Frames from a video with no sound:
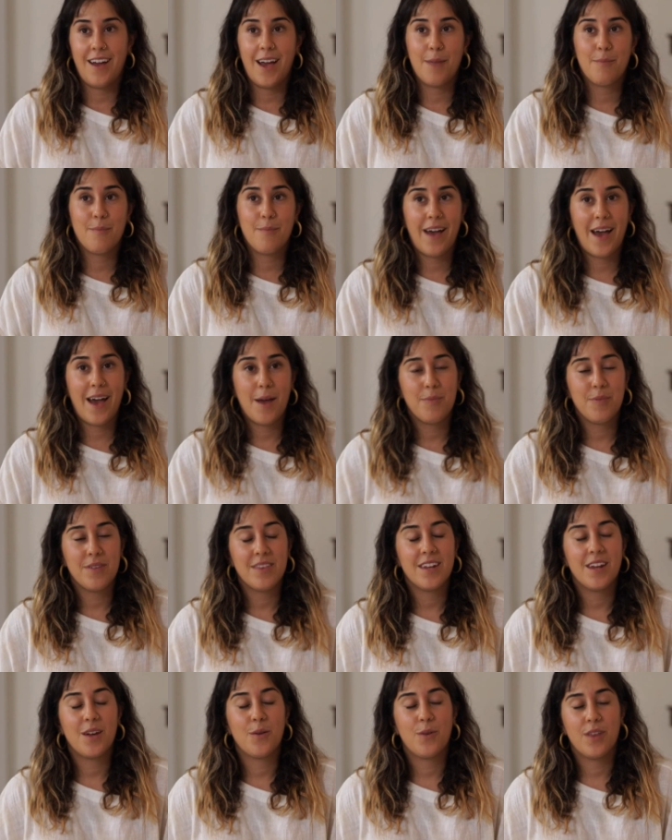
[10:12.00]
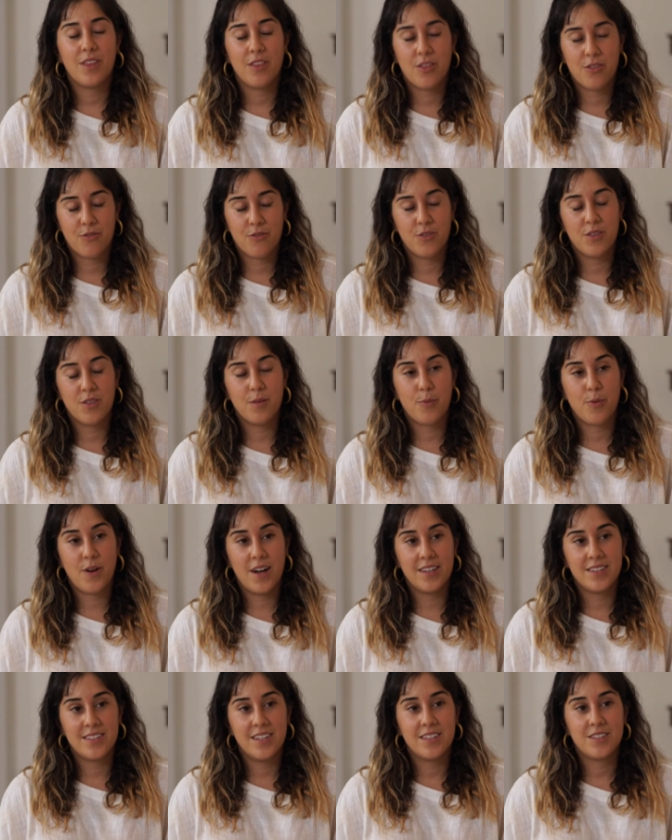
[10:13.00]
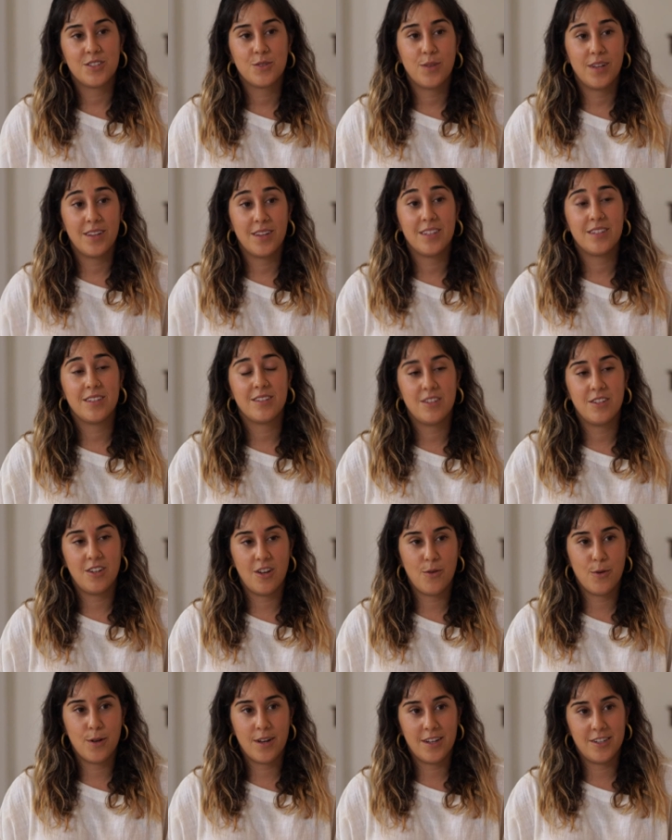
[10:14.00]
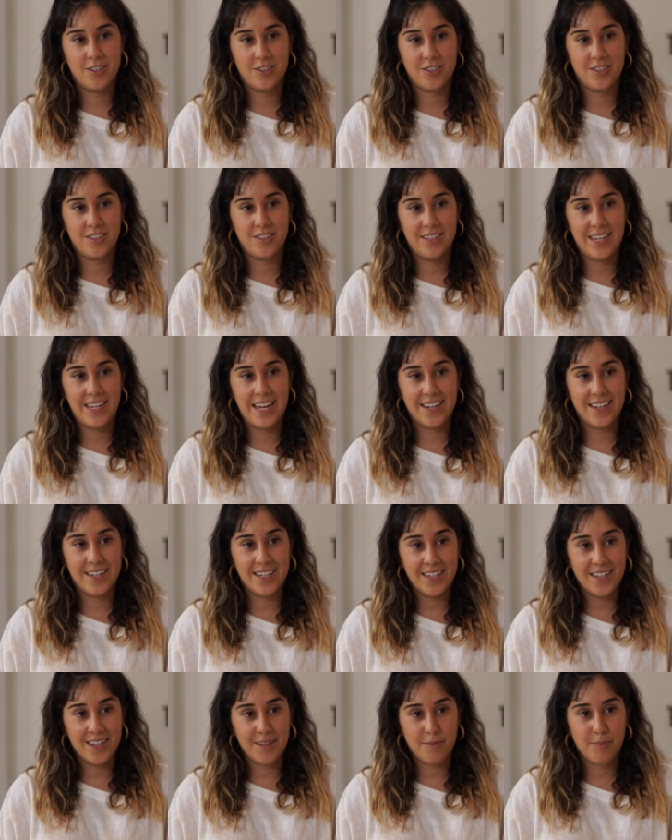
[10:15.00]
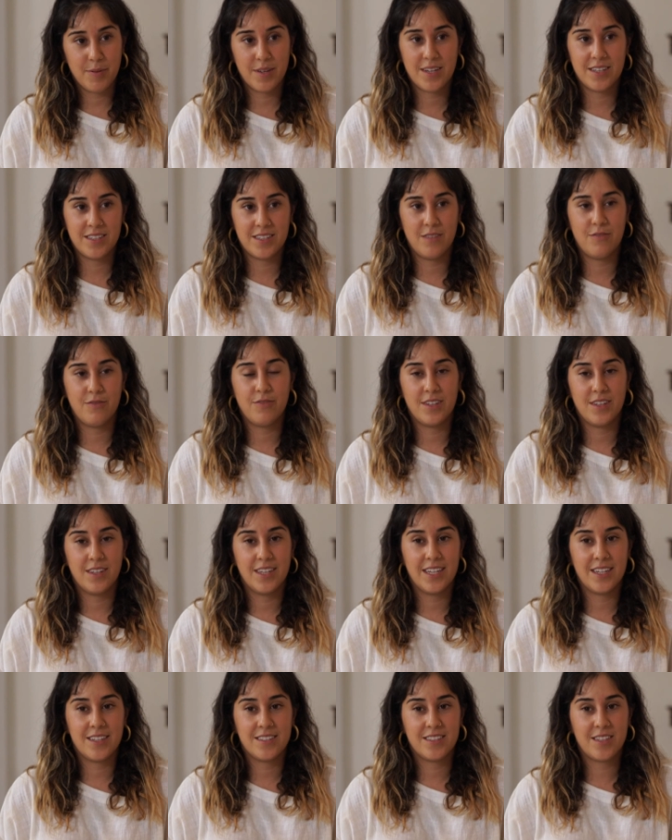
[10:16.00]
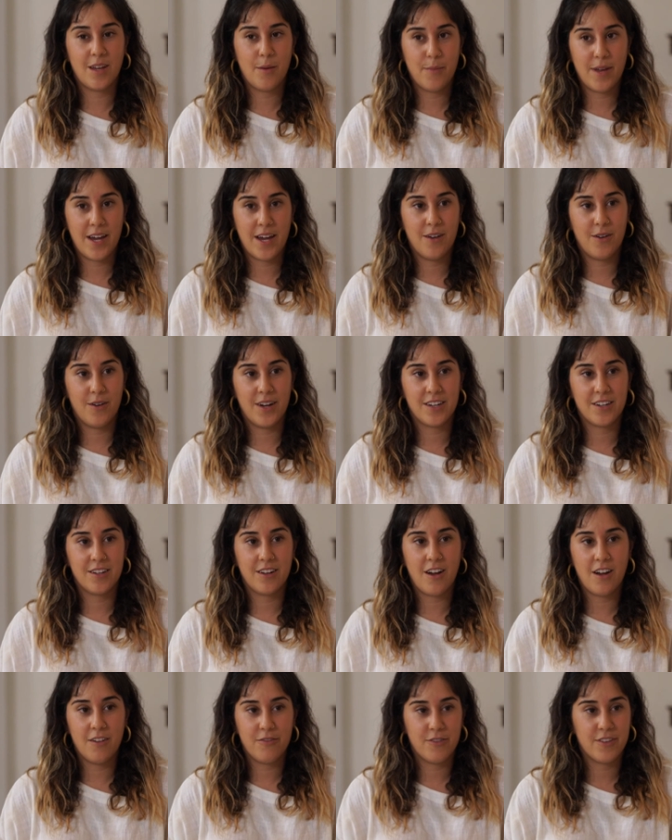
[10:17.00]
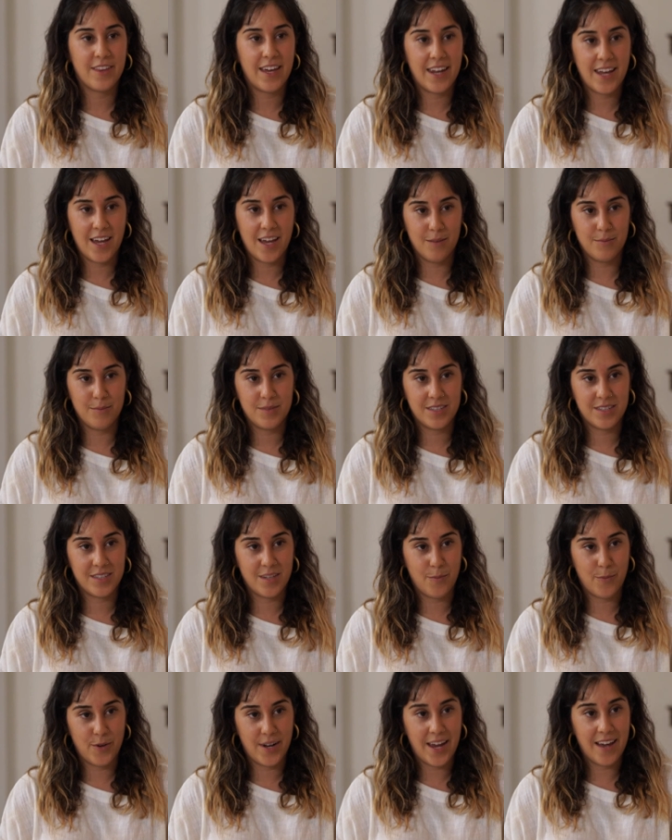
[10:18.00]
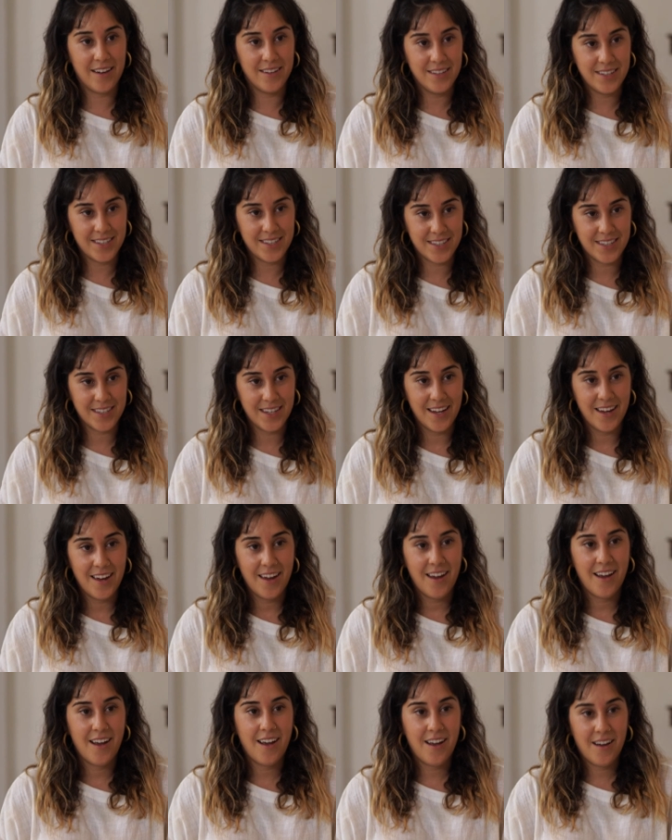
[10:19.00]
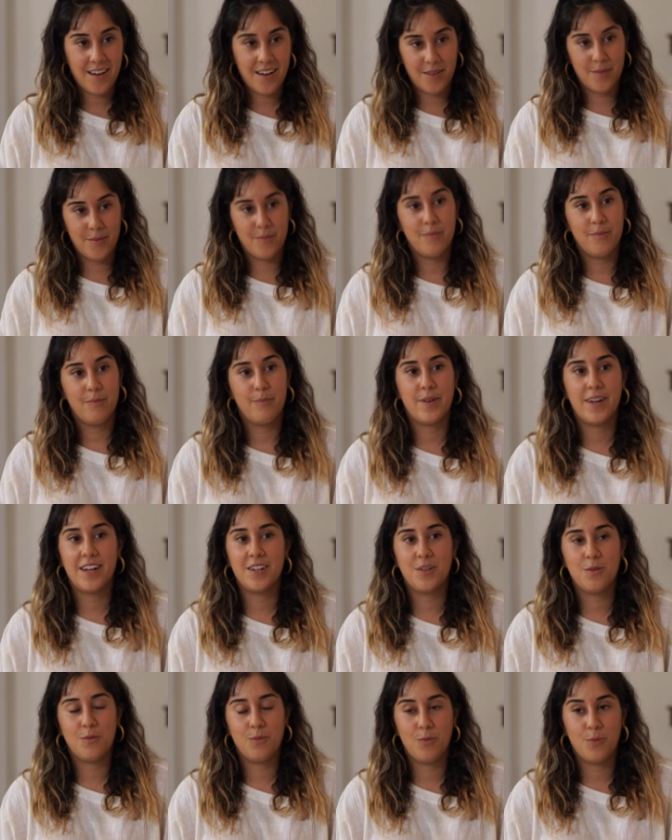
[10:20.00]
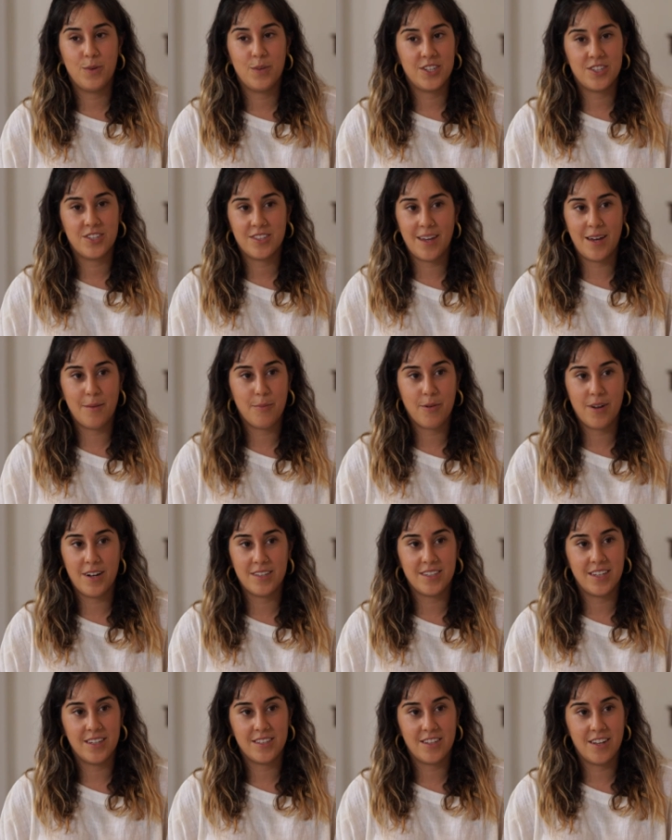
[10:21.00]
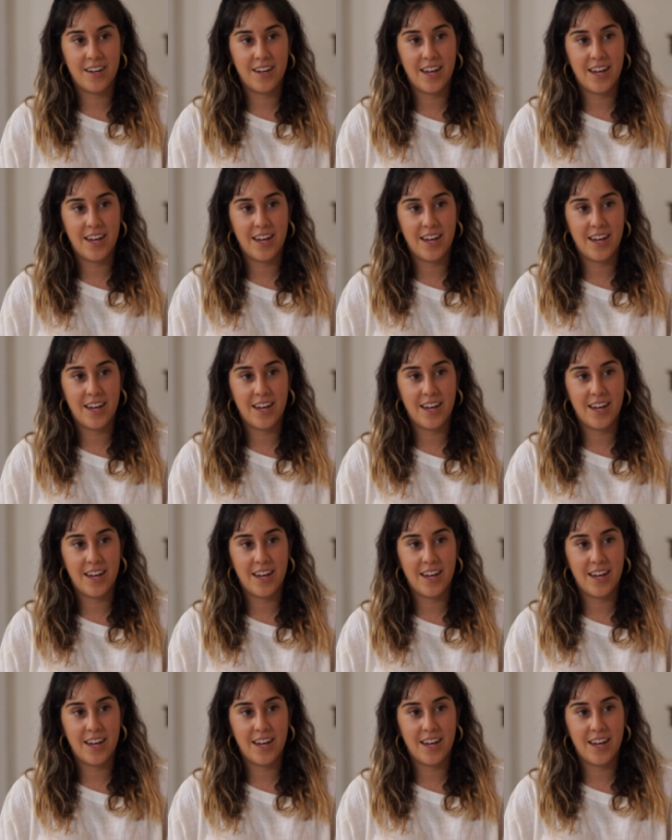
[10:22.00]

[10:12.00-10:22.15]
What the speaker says: I'm happy that I went through the process to at least know and understand it, because I feel like somehow I could offer that help to someone else, but I don't wish that process